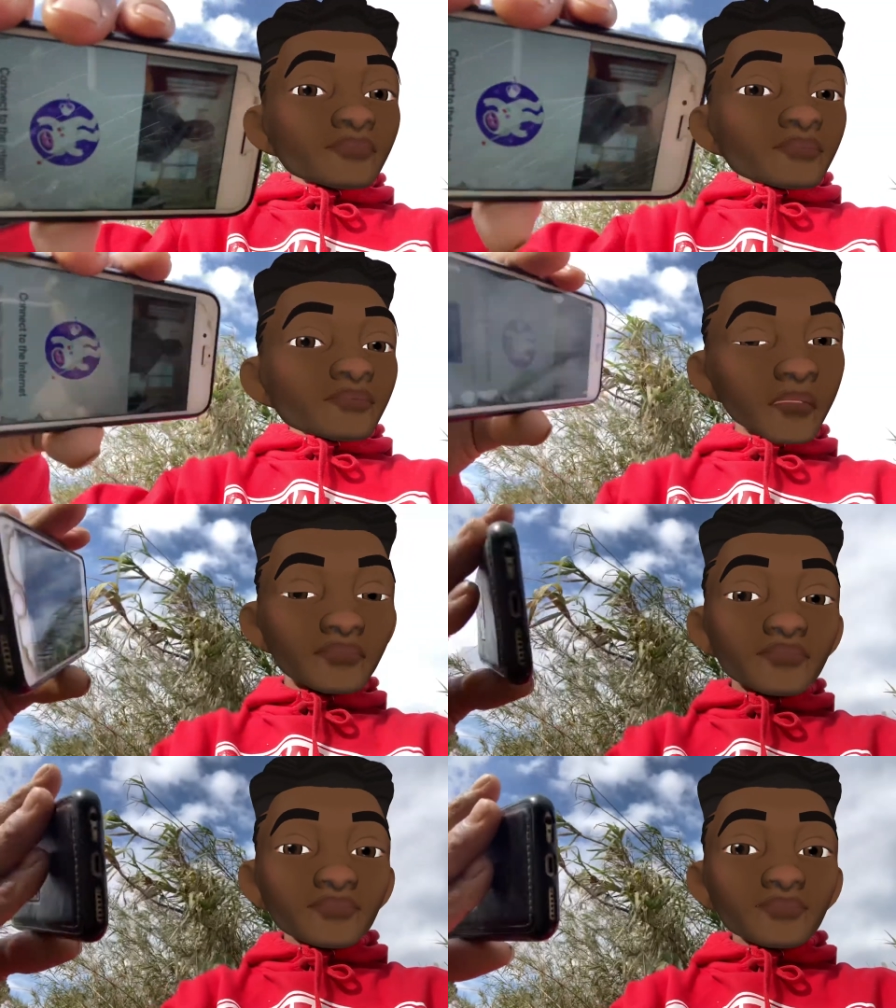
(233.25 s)

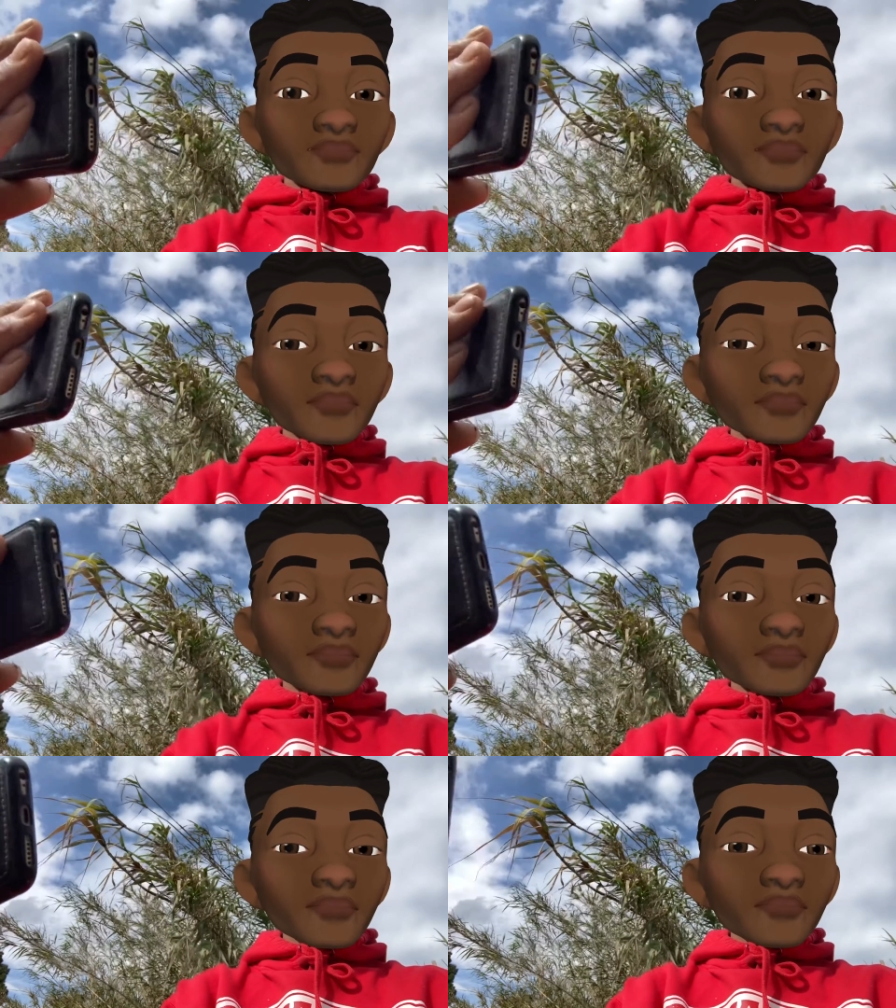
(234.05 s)
So
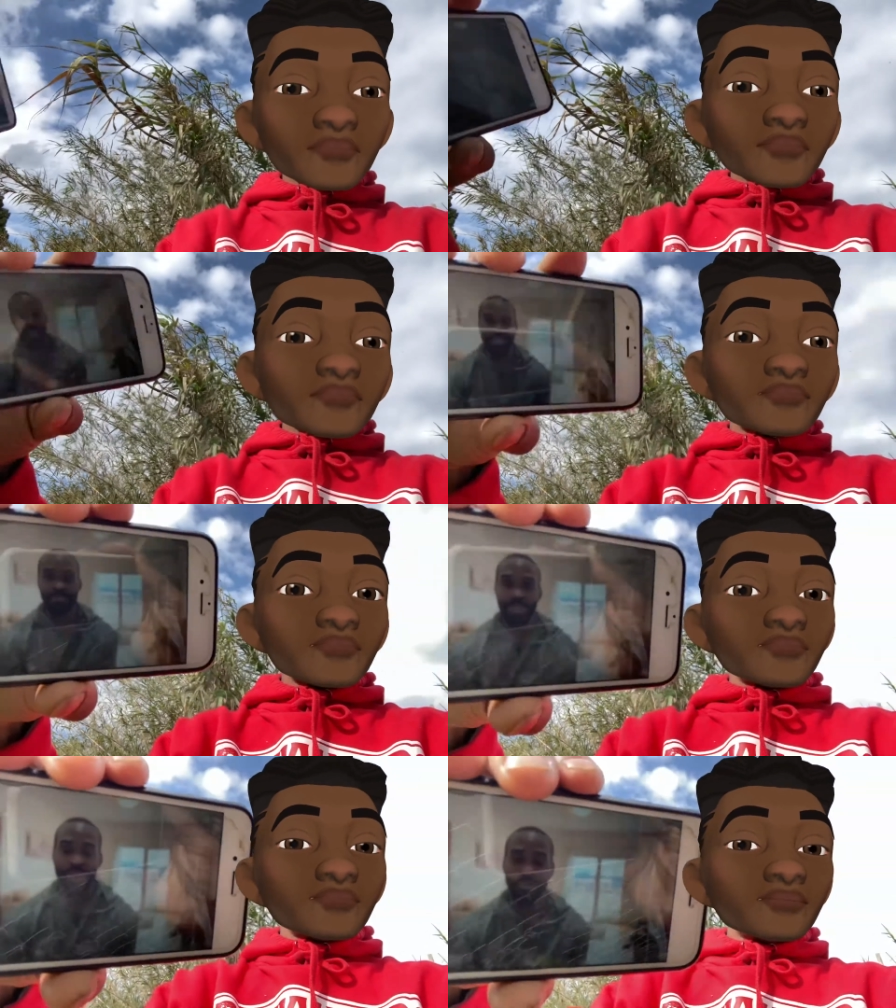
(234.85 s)
yeah, I was reading a lot
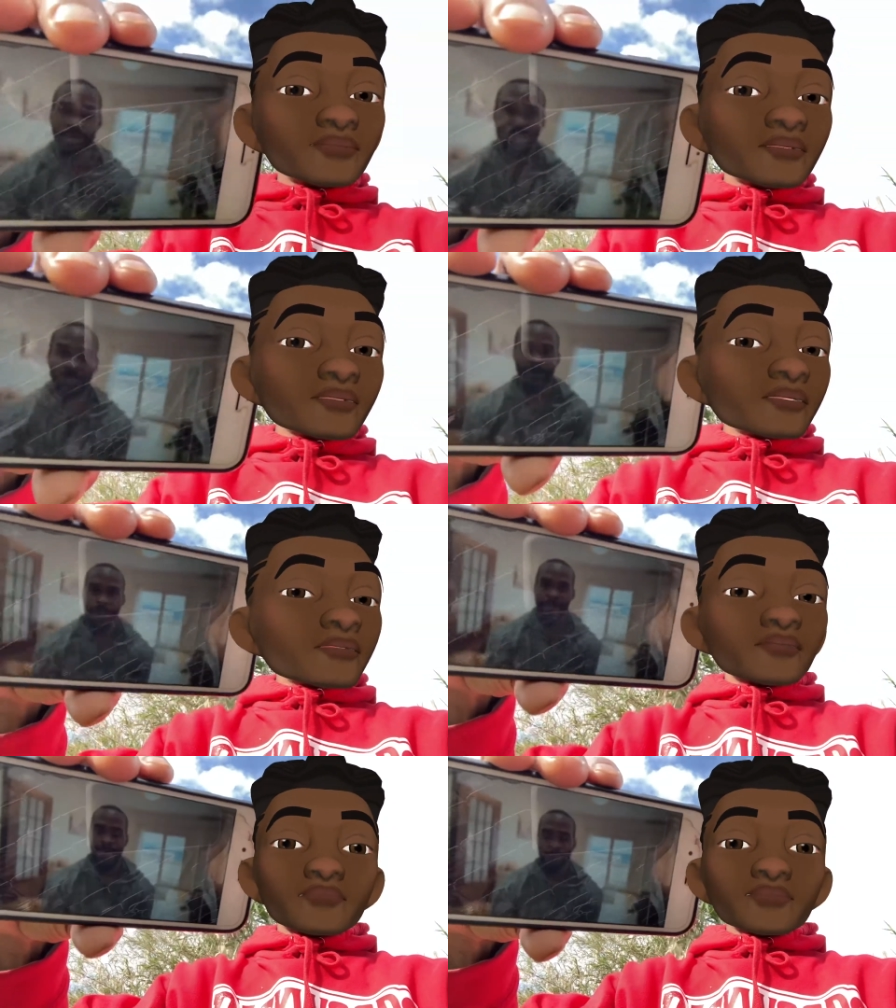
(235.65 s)
of his books throughout the
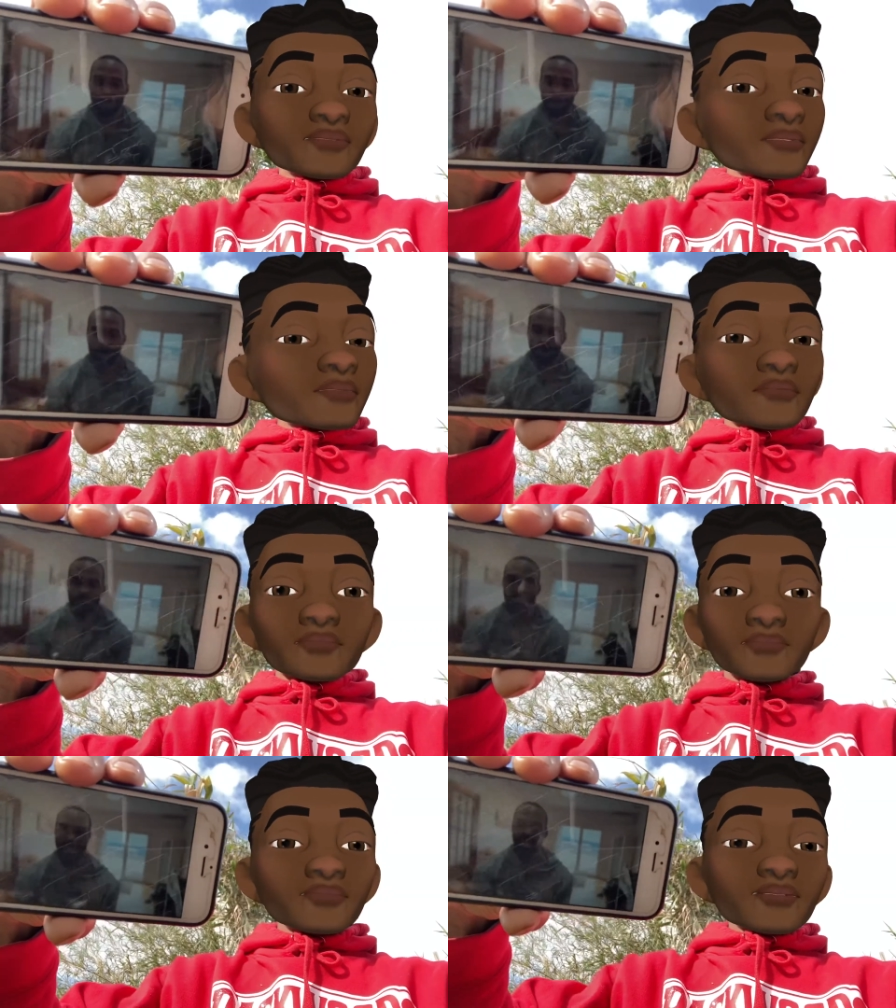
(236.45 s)
year, and
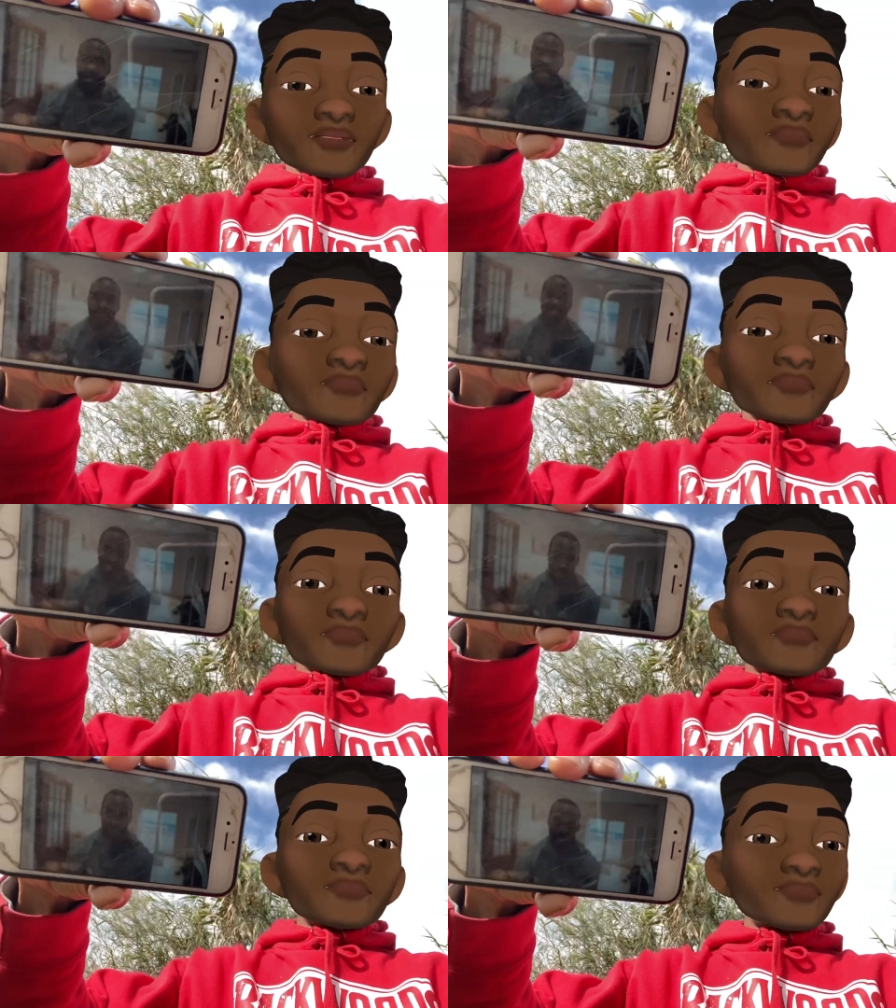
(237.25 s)
I
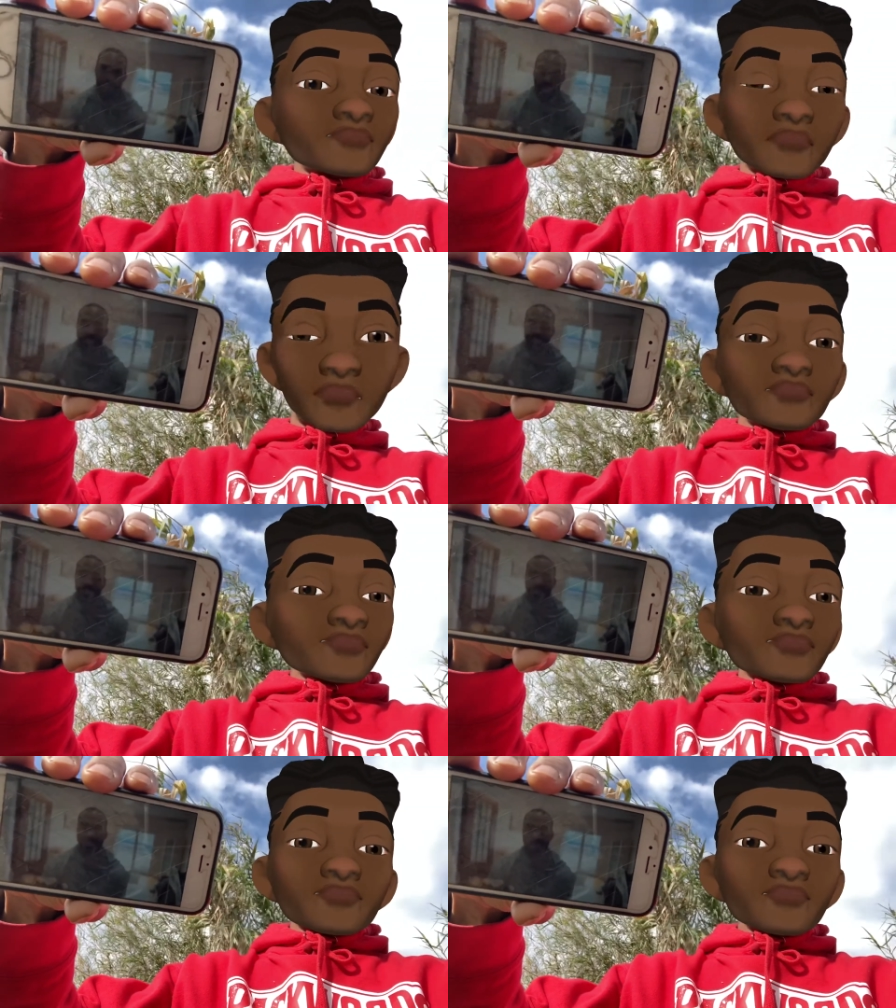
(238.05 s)
was injured towards the
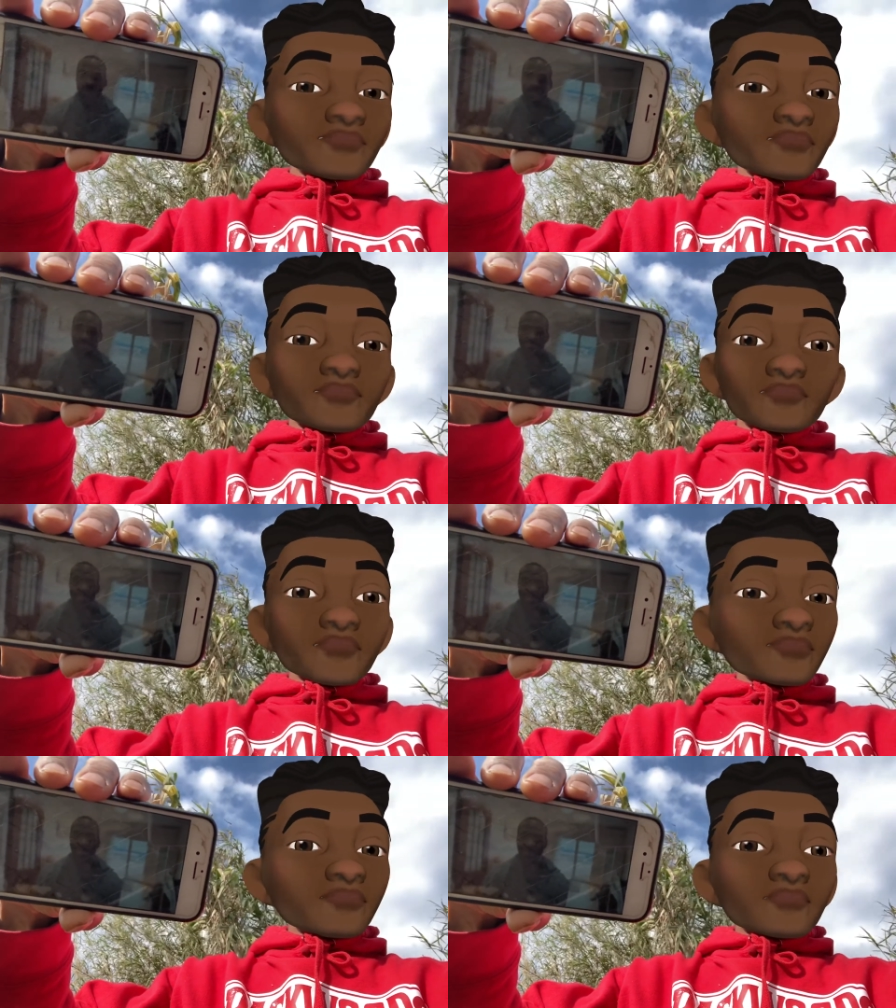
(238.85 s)
end of the season, so I
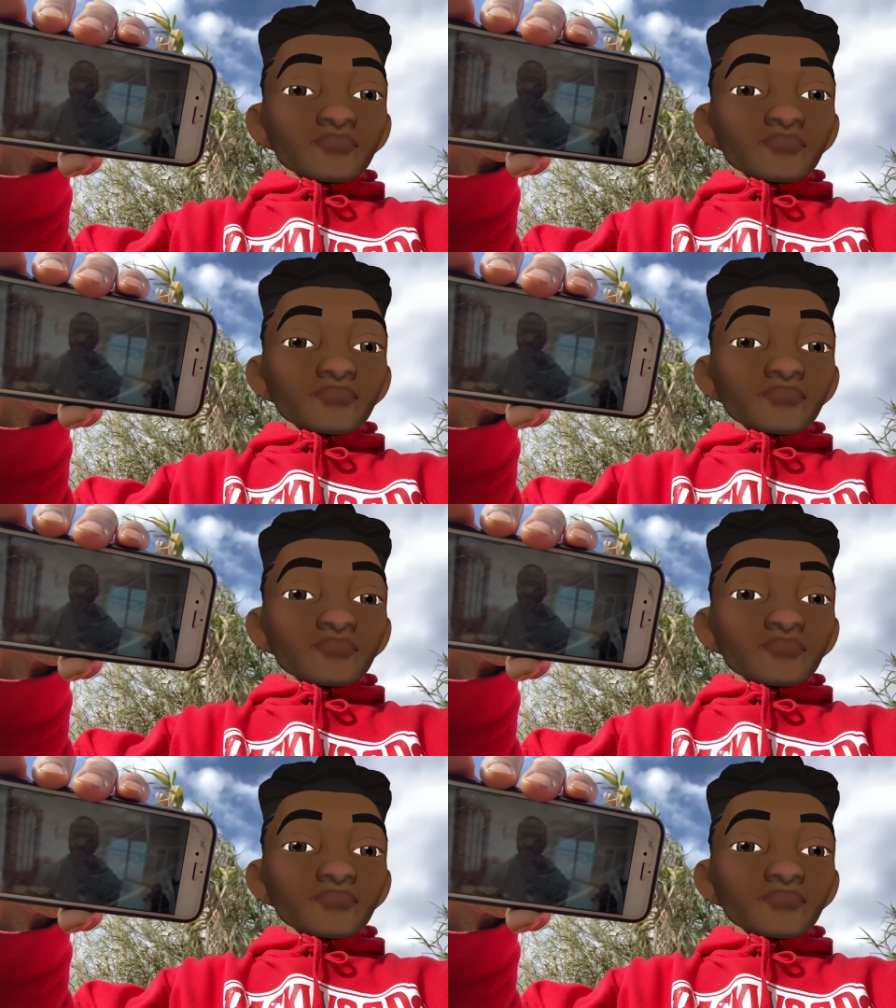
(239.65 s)
wasn't playing, I